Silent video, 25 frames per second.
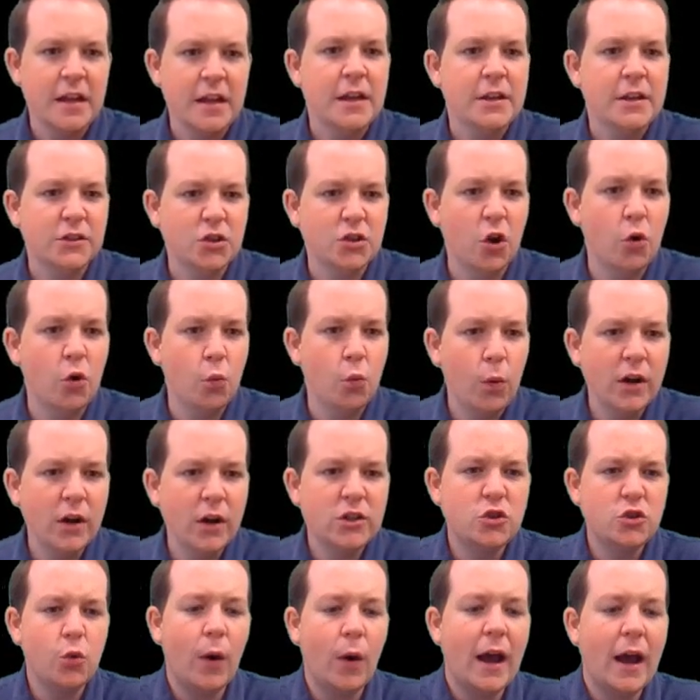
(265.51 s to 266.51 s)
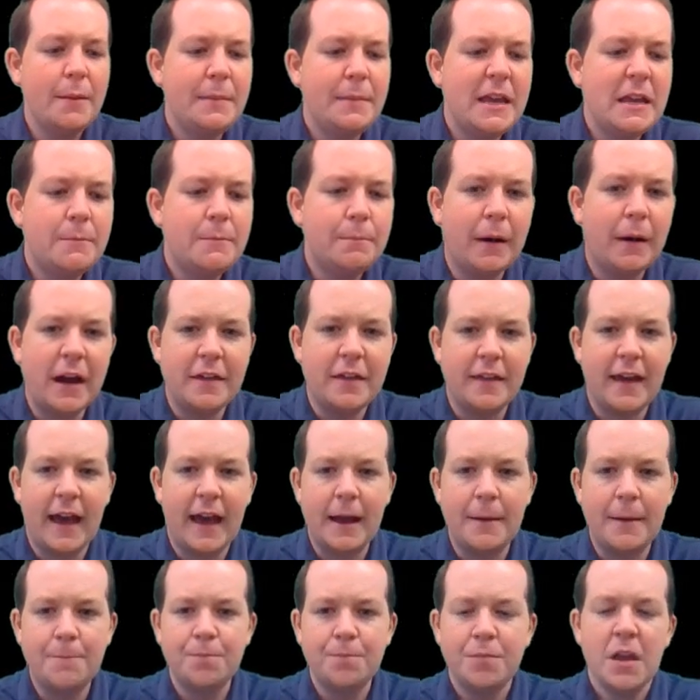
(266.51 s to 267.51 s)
So what do I mean by that?